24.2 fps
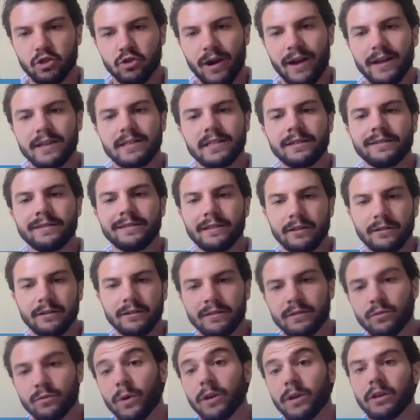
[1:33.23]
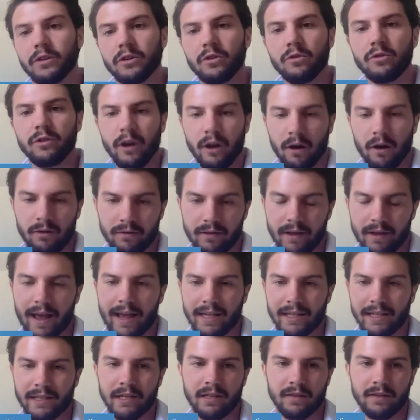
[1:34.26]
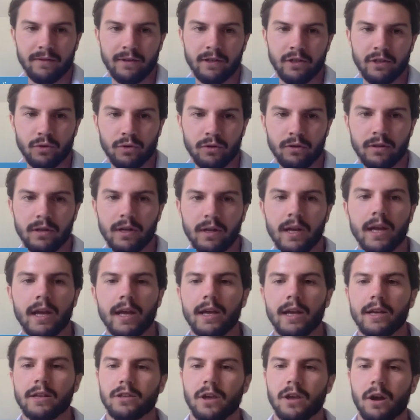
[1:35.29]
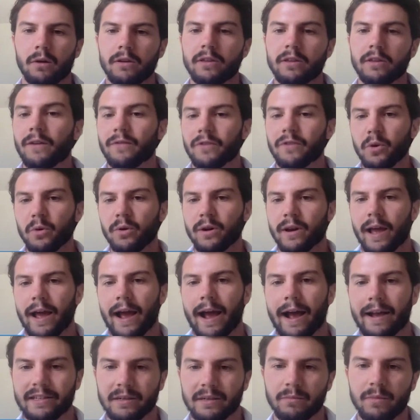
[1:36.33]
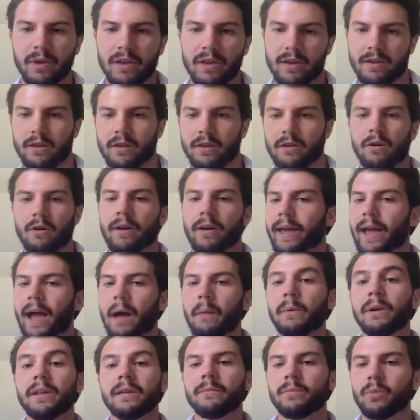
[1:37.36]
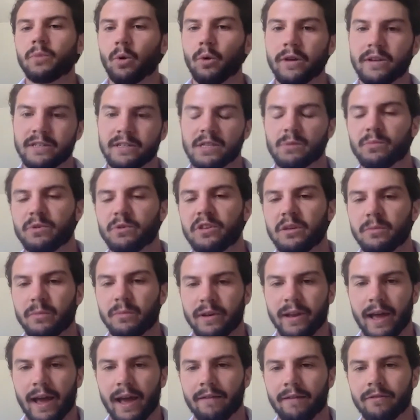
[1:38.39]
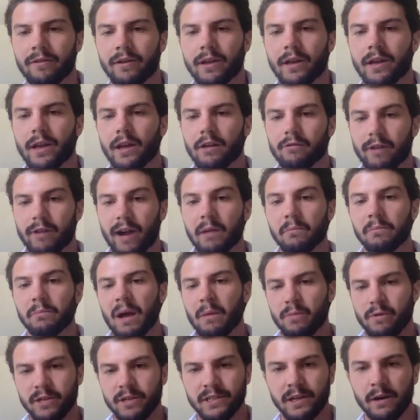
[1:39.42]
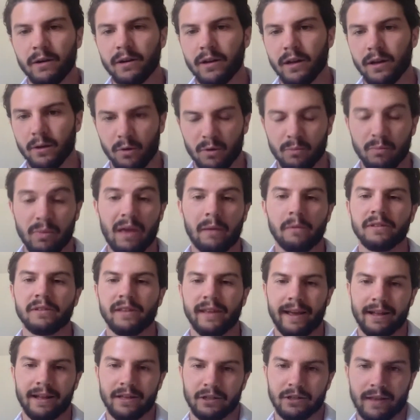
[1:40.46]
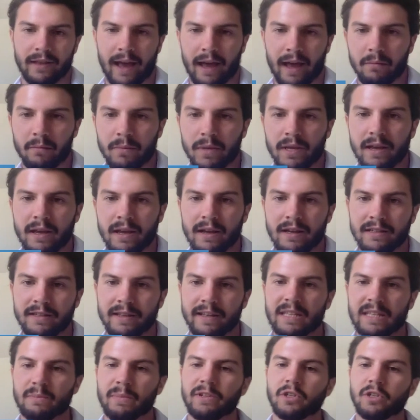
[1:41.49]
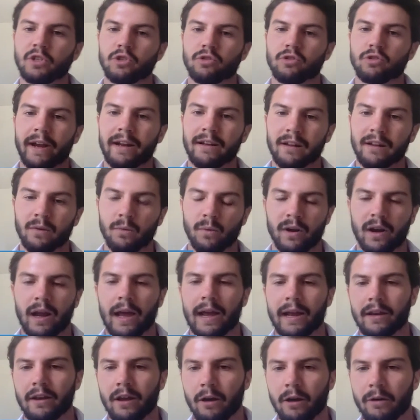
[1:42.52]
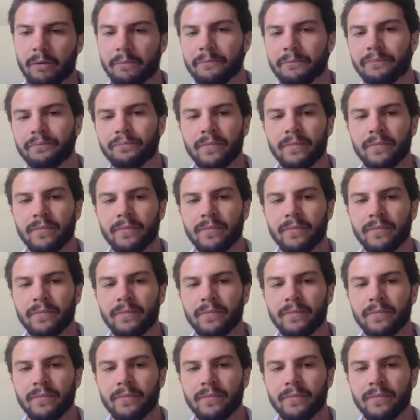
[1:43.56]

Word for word: tries to learn what you know as an individual. So, if you were to ask me, okay, how many employees does Be Human have, right? My persona would be able to answer that because it's been trained on what I know.